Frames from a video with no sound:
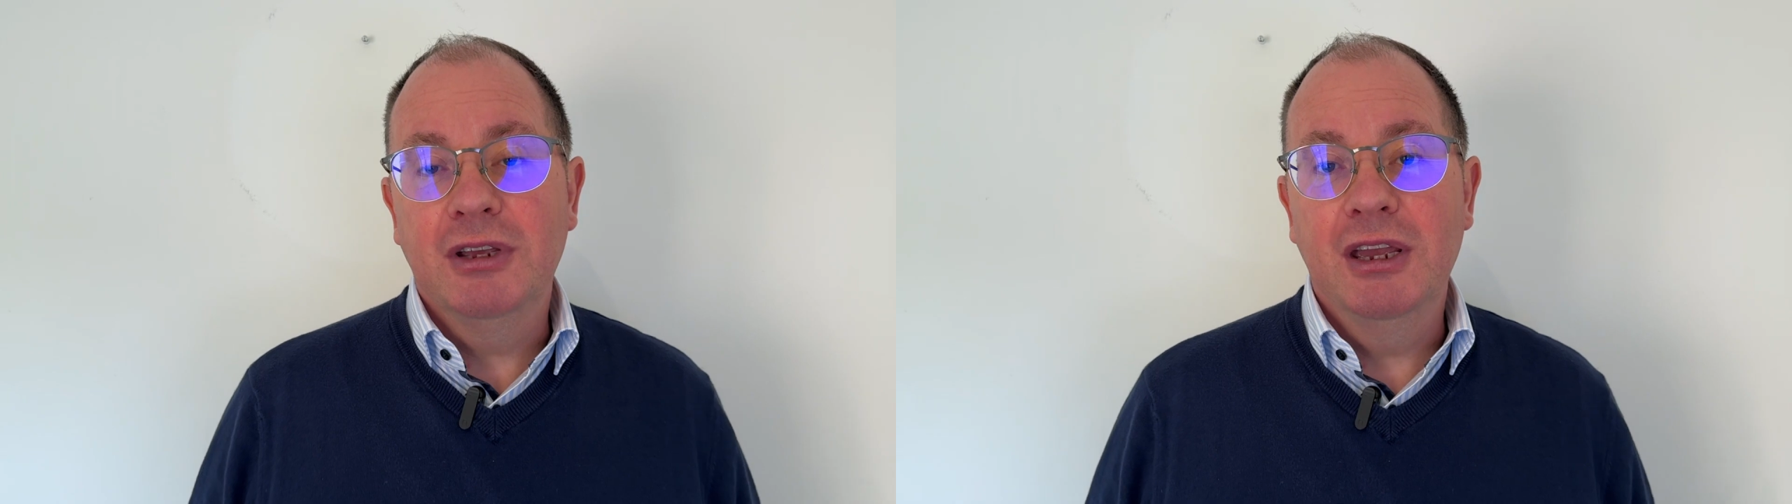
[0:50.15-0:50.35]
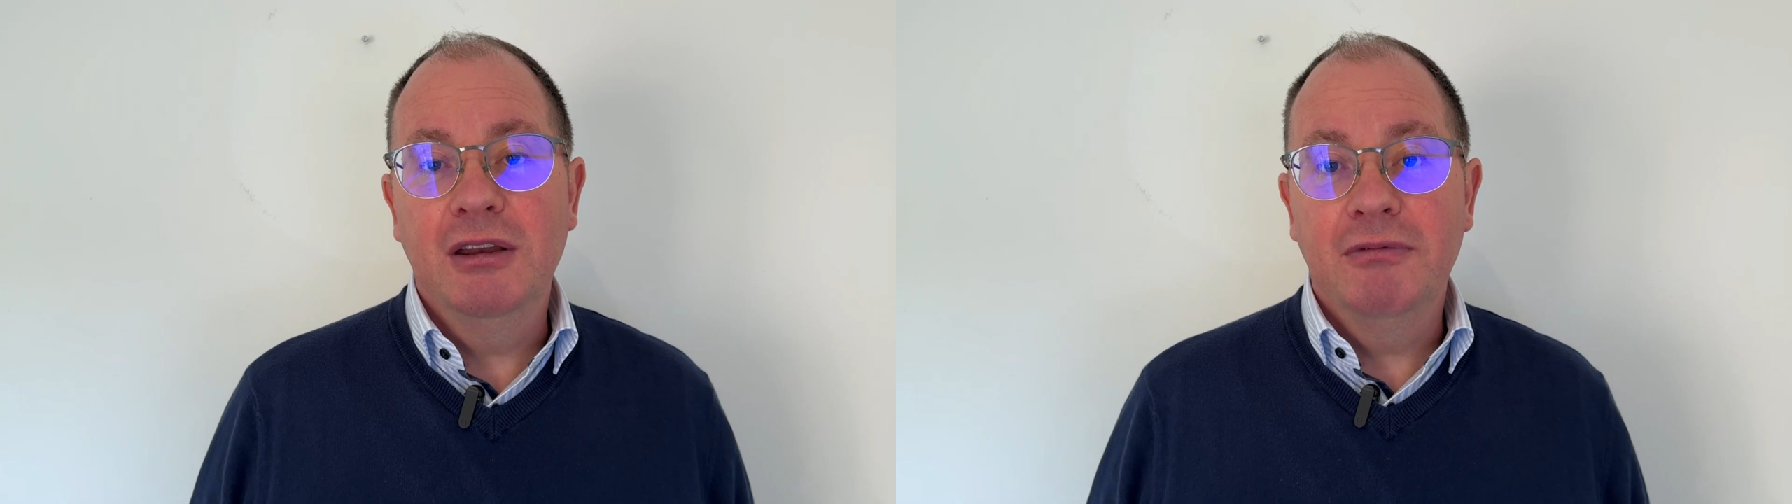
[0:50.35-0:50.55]

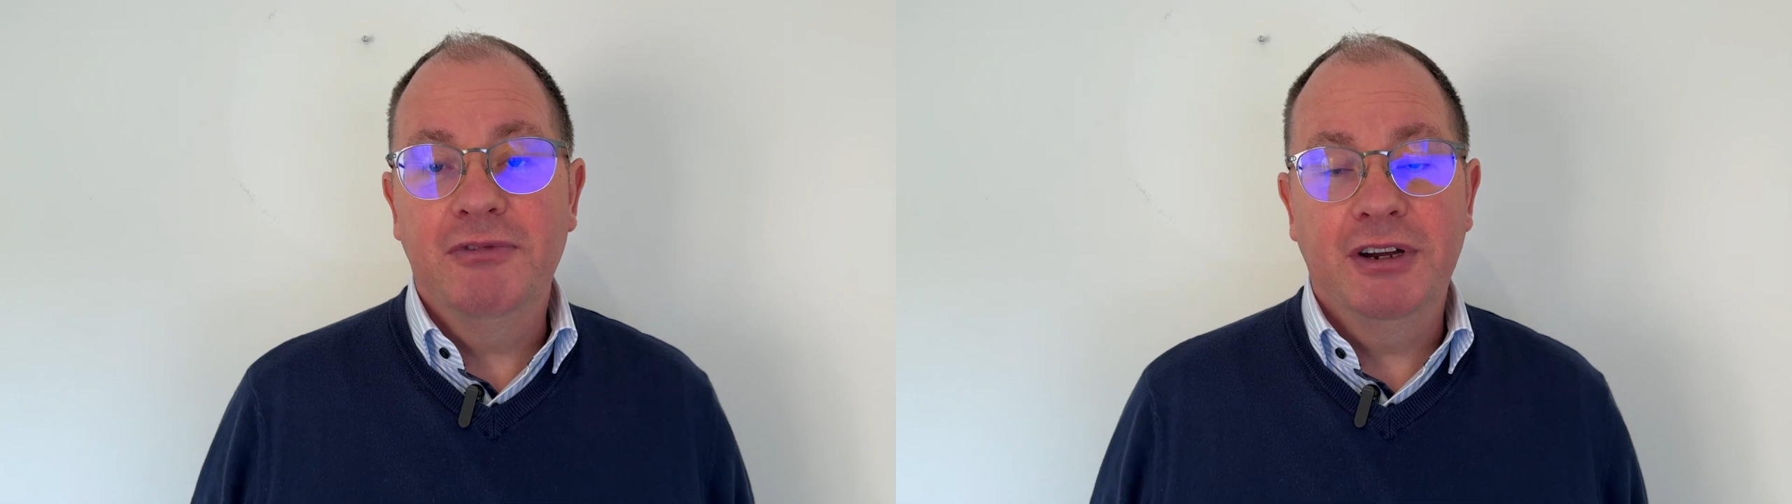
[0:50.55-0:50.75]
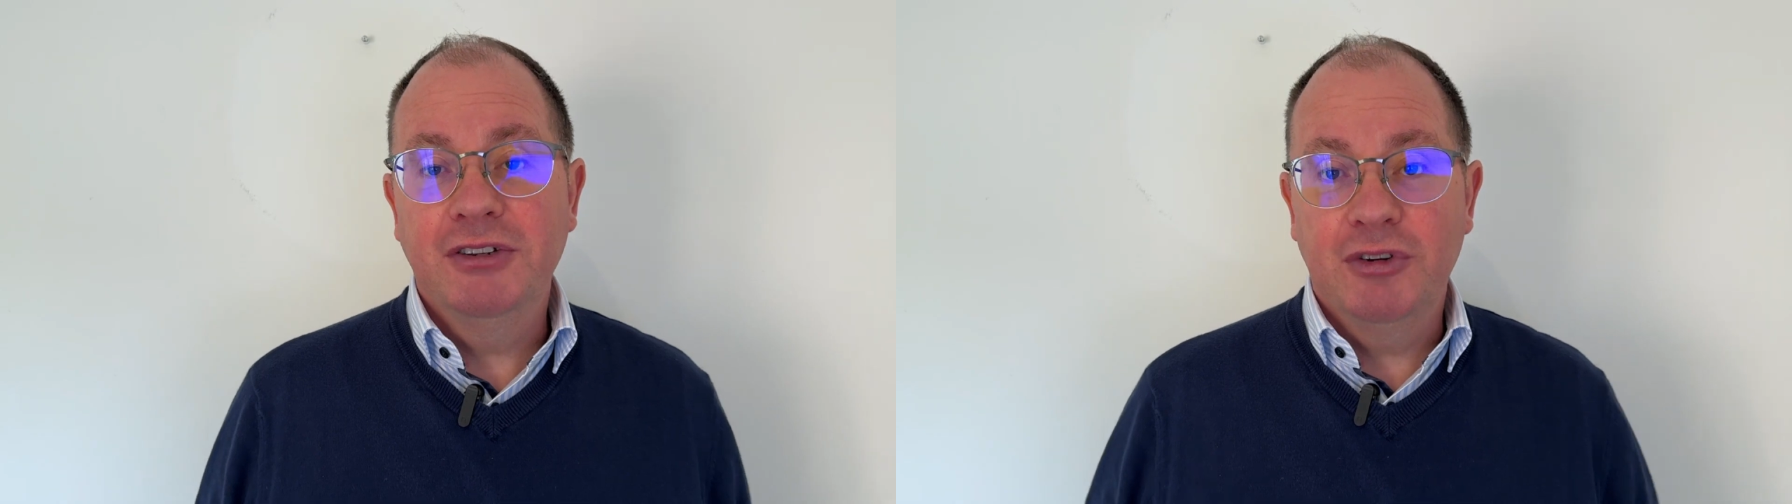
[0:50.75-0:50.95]
in
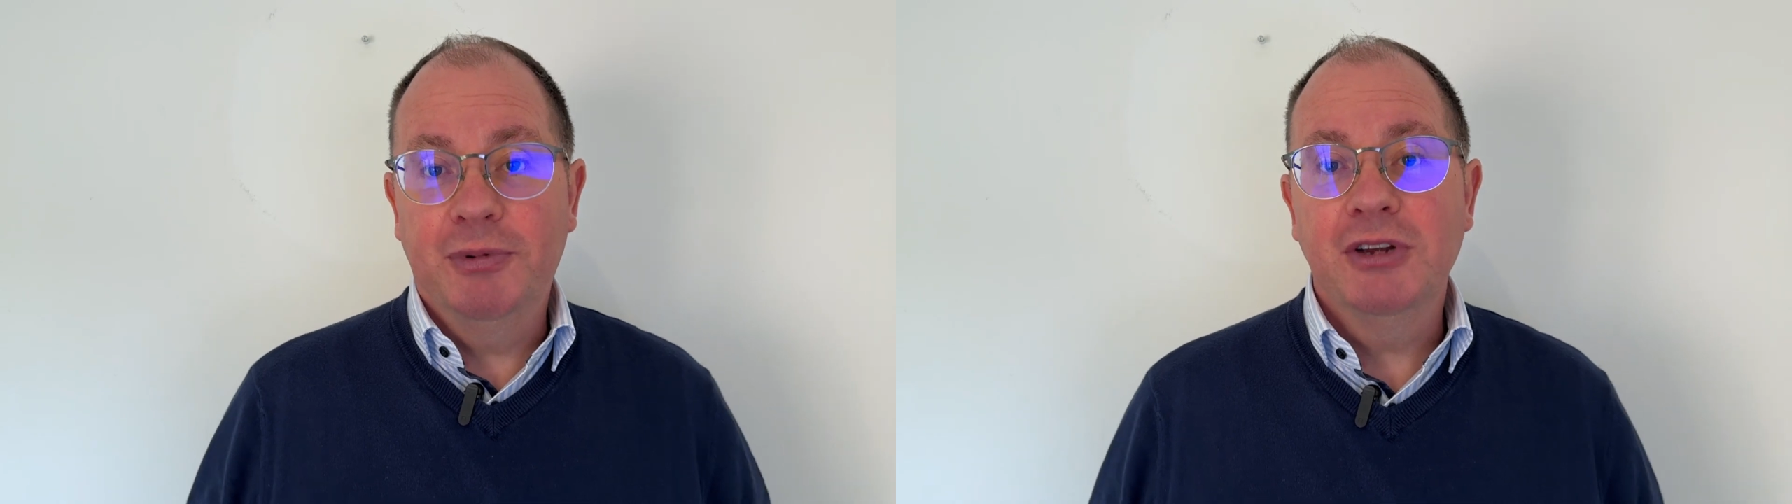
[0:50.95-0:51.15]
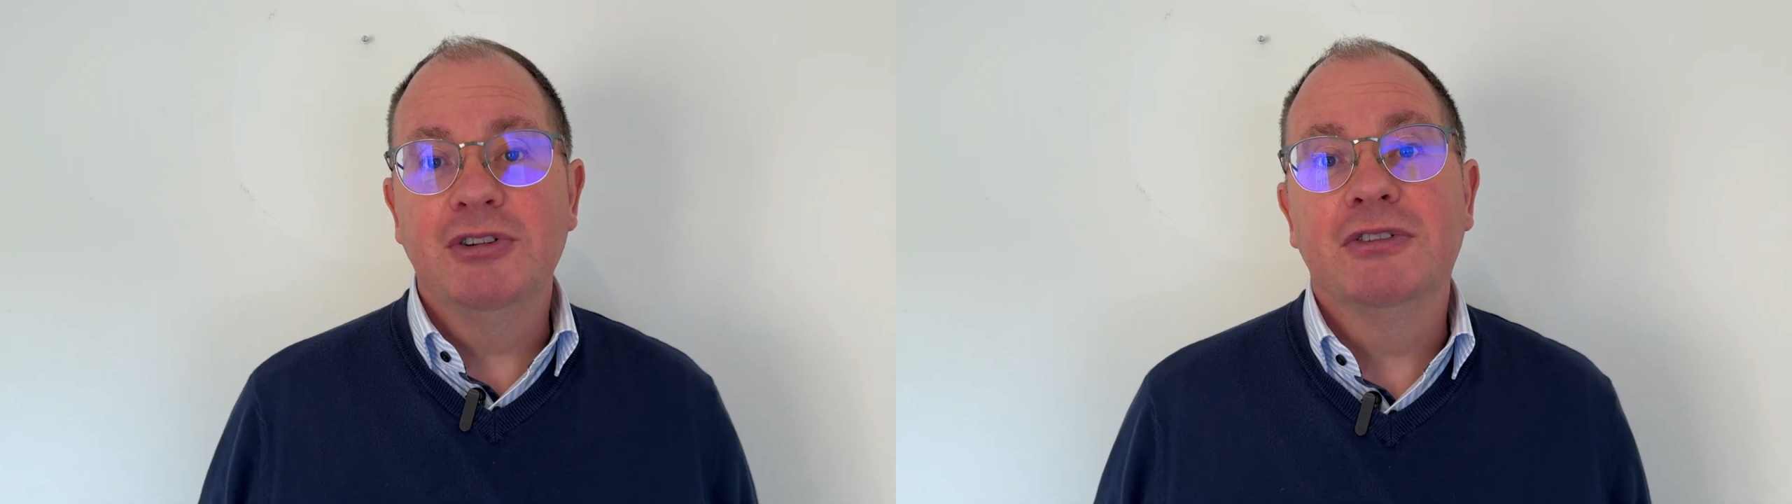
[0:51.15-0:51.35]
fire
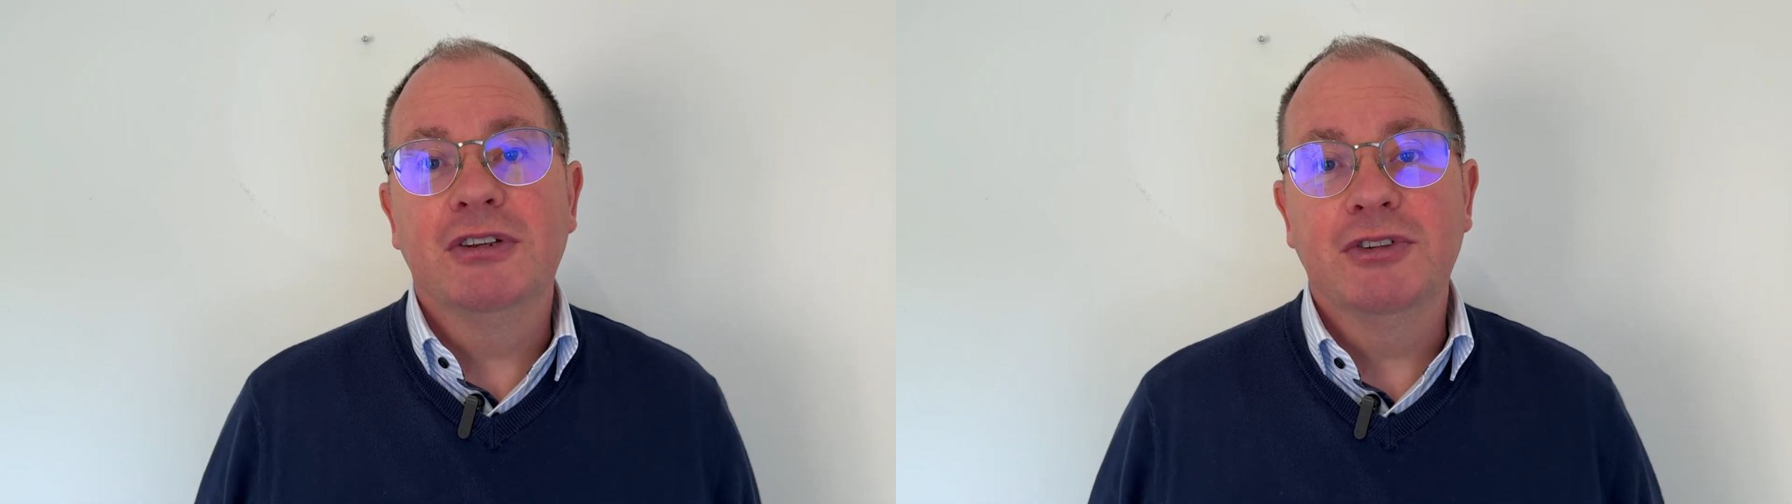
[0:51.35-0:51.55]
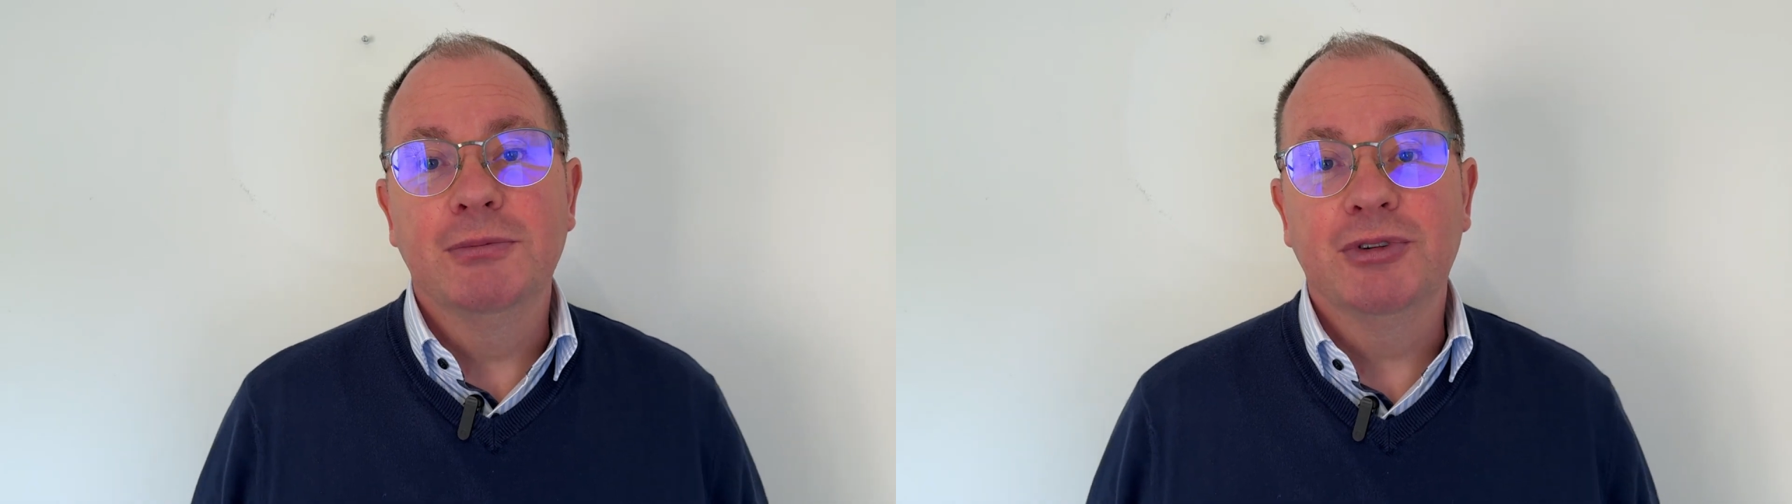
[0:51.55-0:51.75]
suppression
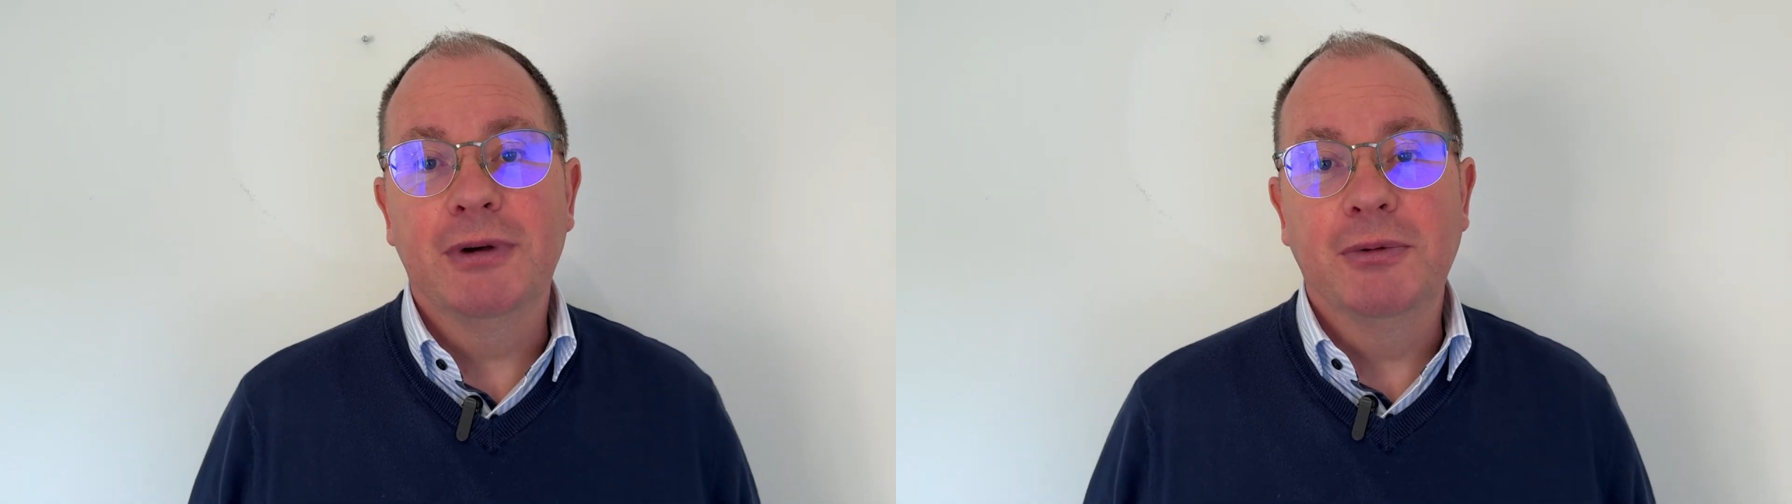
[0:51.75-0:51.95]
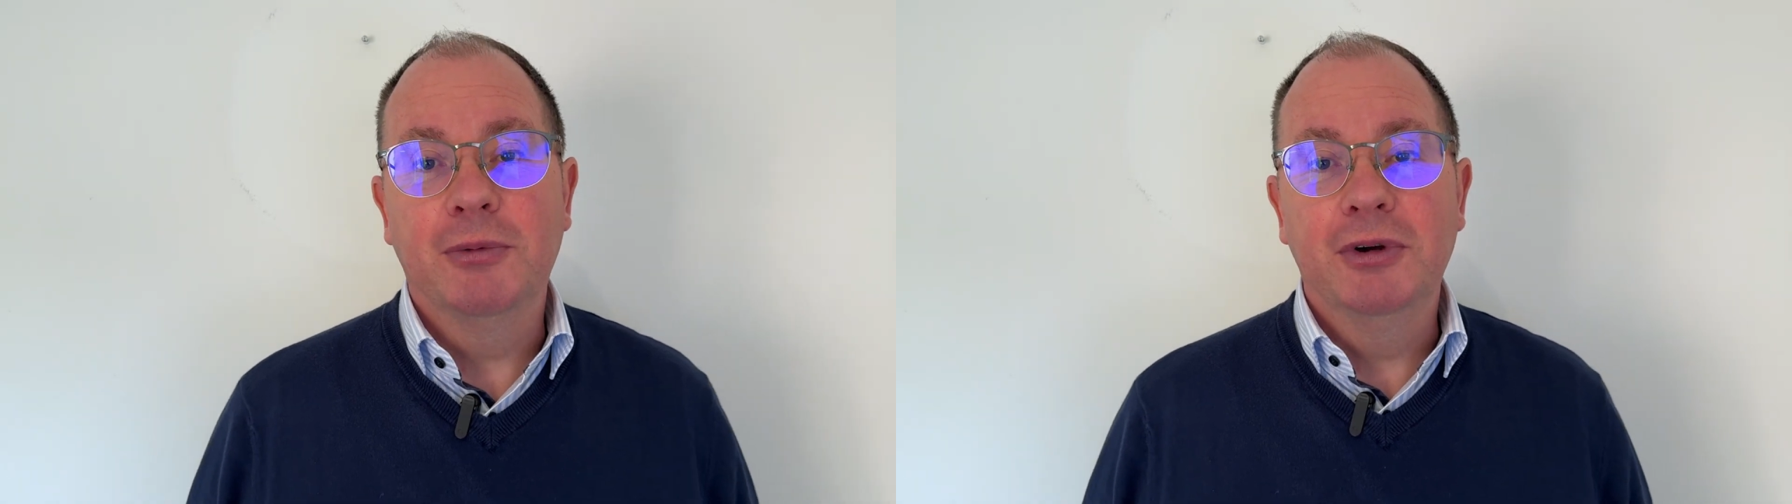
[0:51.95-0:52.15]
systems
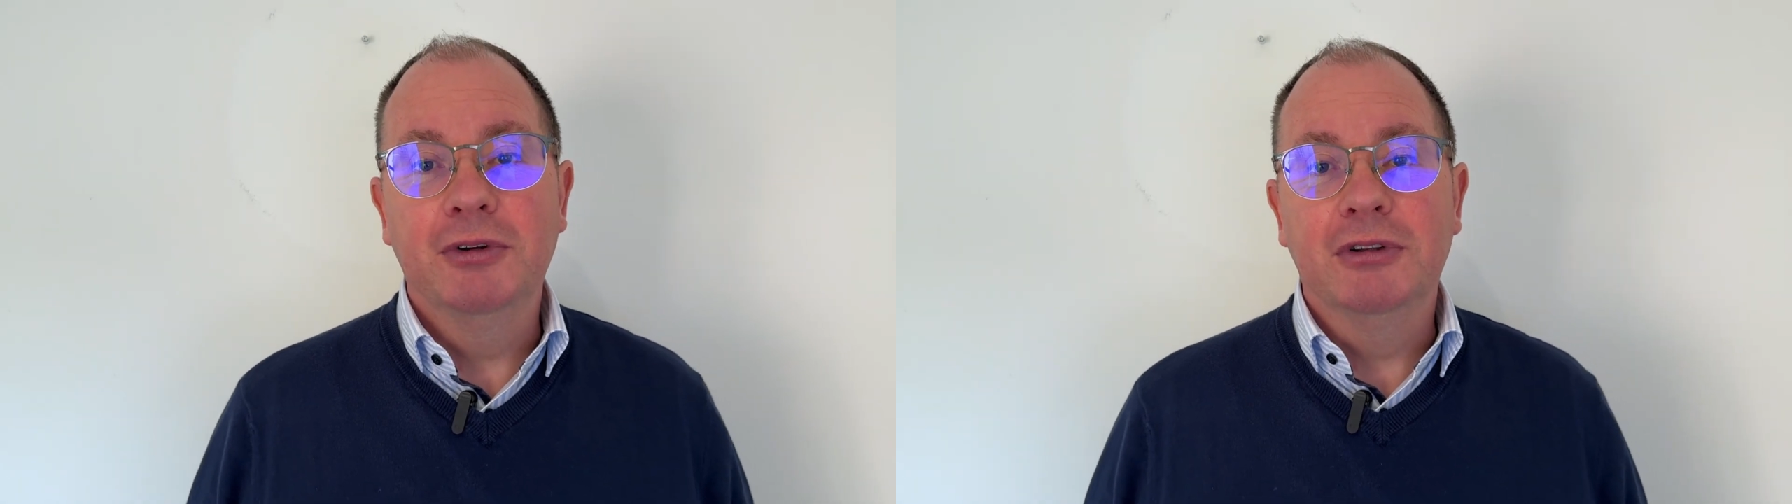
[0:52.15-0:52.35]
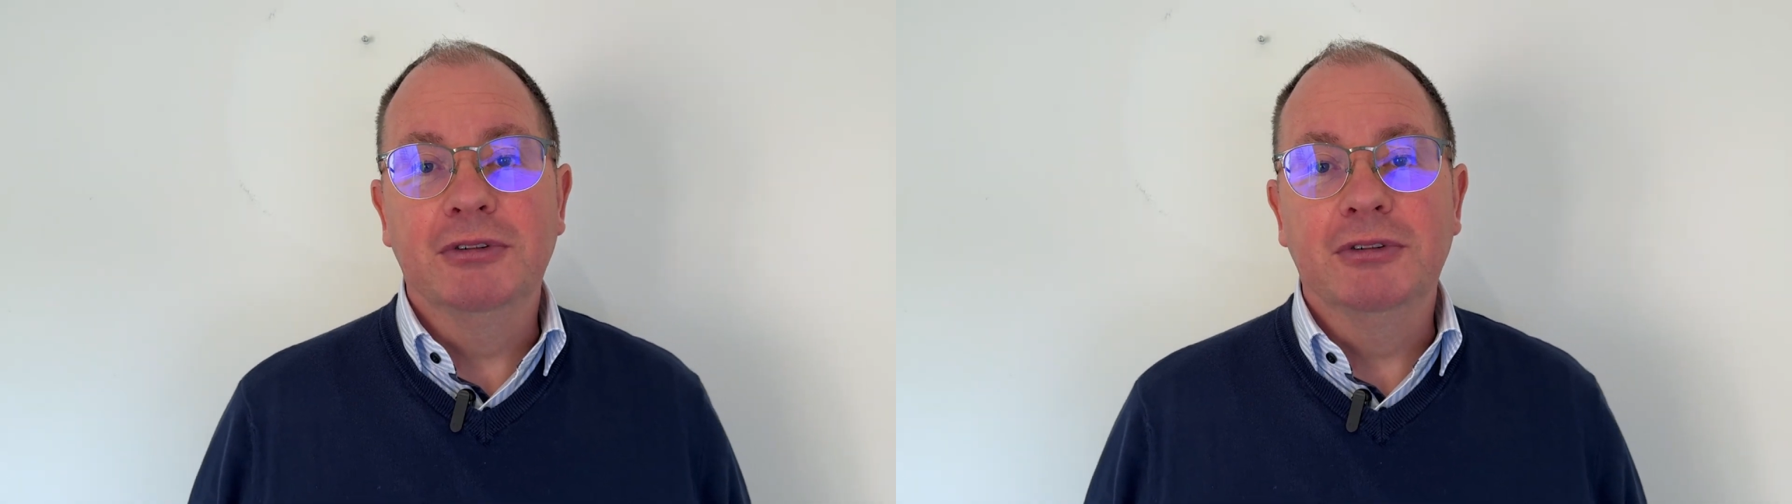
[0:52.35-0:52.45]
around the world.